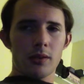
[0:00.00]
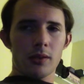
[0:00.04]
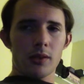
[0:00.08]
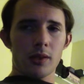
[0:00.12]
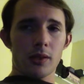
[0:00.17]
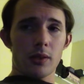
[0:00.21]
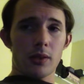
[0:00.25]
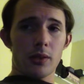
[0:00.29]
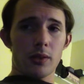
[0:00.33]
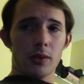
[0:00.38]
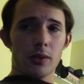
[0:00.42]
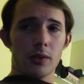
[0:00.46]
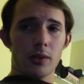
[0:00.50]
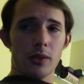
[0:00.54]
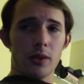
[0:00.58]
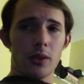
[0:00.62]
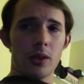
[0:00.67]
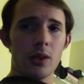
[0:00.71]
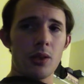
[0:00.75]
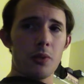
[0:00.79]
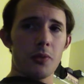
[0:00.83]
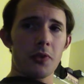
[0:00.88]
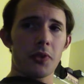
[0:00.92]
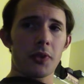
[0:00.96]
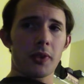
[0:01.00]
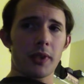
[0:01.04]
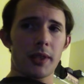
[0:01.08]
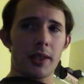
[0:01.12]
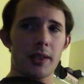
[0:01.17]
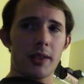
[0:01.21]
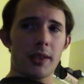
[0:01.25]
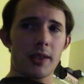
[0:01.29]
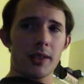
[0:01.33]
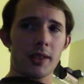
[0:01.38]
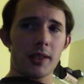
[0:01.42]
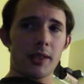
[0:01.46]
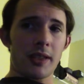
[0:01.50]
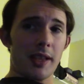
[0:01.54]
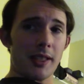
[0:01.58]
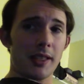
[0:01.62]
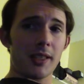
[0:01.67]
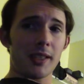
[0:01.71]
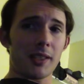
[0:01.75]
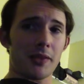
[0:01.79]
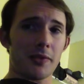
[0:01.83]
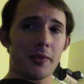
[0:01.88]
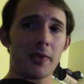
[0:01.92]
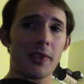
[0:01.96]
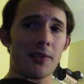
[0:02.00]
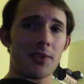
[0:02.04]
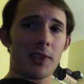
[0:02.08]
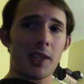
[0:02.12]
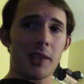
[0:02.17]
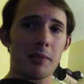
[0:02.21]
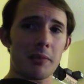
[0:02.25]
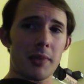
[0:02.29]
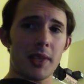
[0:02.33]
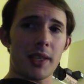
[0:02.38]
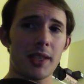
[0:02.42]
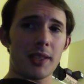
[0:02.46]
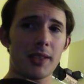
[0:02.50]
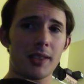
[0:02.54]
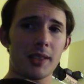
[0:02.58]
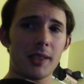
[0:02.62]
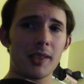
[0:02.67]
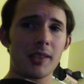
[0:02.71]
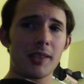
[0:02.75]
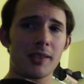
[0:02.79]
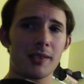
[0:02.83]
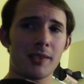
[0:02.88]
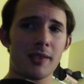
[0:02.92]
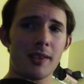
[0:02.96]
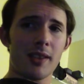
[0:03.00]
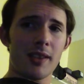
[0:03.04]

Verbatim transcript: So hopefully this less than 15 minutes